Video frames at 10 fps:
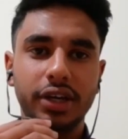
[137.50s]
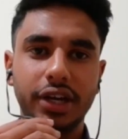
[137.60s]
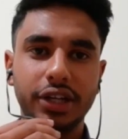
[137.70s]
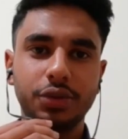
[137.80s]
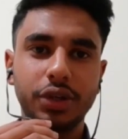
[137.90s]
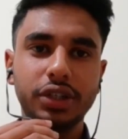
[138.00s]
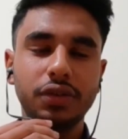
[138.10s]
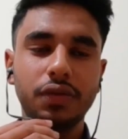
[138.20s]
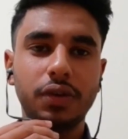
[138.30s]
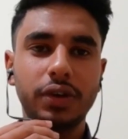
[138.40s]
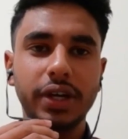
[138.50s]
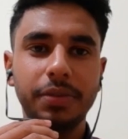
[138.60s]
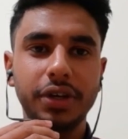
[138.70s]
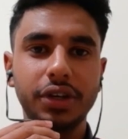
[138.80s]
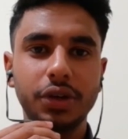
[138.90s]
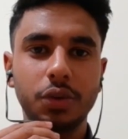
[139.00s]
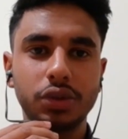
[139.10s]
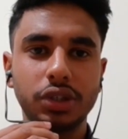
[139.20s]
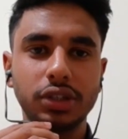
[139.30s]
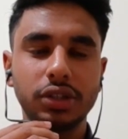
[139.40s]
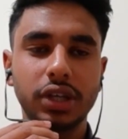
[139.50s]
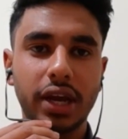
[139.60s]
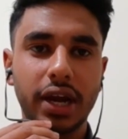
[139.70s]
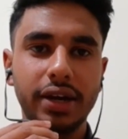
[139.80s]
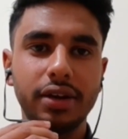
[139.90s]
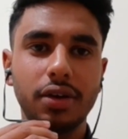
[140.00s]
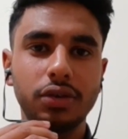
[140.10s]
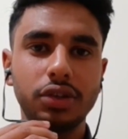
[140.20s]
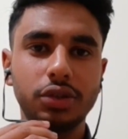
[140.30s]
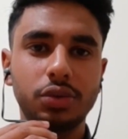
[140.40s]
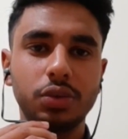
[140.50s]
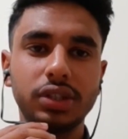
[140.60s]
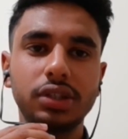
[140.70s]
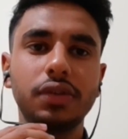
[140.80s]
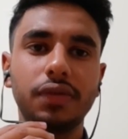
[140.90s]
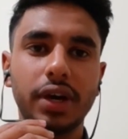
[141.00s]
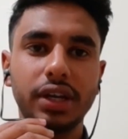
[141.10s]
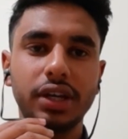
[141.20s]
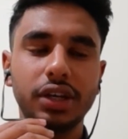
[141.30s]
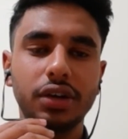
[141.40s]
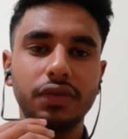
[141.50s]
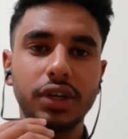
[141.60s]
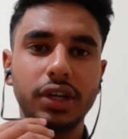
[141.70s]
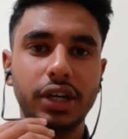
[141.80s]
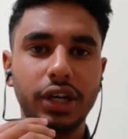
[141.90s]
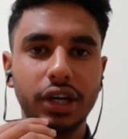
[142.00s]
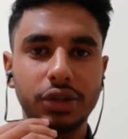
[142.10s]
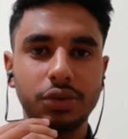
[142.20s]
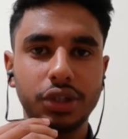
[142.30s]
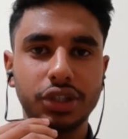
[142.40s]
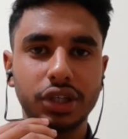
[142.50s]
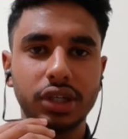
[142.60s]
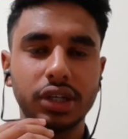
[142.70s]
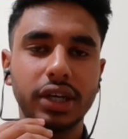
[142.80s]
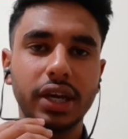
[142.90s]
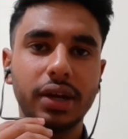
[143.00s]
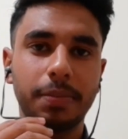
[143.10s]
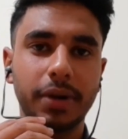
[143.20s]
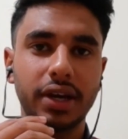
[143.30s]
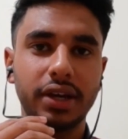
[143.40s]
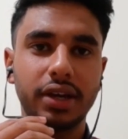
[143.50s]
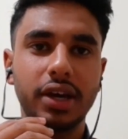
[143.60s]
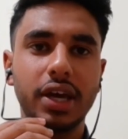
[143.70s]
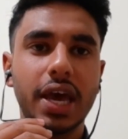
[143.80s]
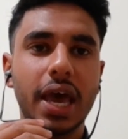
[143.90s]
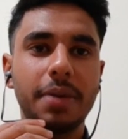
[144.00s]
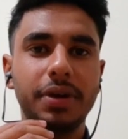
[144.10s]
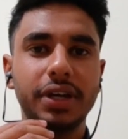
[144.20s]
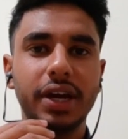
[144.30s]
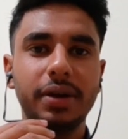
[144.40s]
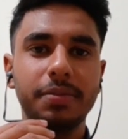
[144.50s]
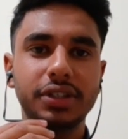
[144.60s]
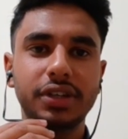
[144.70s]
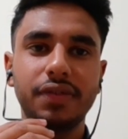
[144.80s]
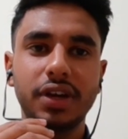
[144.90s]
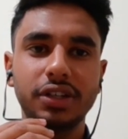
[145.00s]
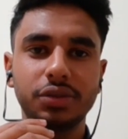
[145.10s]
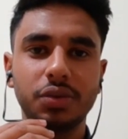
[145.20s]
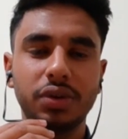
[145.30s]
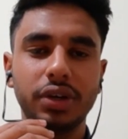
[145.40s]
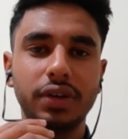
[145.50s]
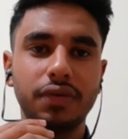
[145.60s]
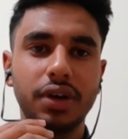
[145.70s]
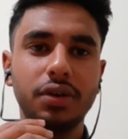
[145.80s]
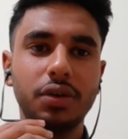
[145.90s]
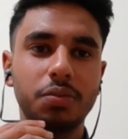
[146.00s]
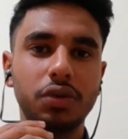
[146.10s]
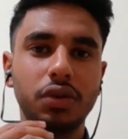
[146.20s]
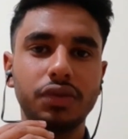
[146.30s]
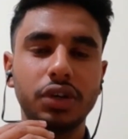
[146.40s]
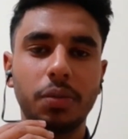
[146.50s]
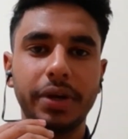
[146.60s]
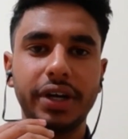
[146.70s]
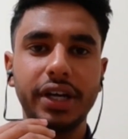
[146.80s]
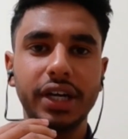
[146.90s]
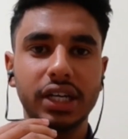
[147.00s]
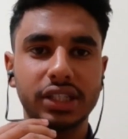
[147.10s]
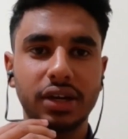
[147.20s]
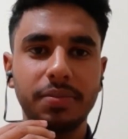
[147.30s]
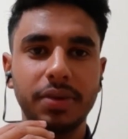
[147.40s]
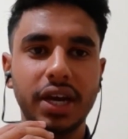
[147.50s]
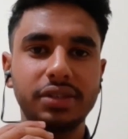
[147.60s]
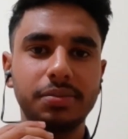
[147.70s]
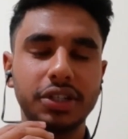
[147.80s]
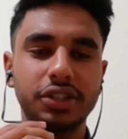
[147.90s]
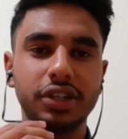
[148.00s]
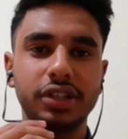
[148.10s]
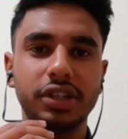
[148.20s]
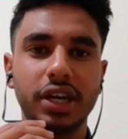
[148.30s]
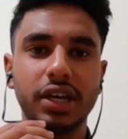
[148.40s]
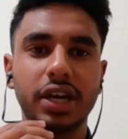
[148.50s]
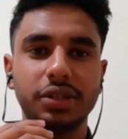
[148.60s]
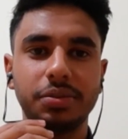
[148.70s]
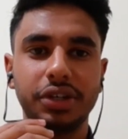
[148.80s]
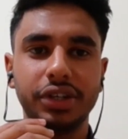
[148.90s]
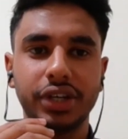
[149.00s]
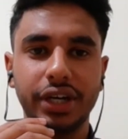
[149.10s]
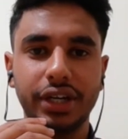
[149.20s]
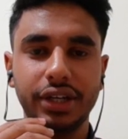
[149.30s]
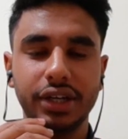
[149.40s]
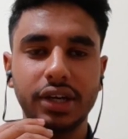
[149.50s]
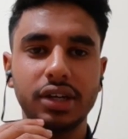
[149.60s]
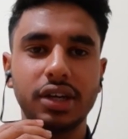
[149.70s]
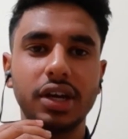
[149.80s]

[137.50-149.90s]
Graduates of full-time degree courses and or the students in the final year of their undergraduation can apply. Applicant must have valid score in one or more of the competitive exam as mentioned in the eligibility criteria.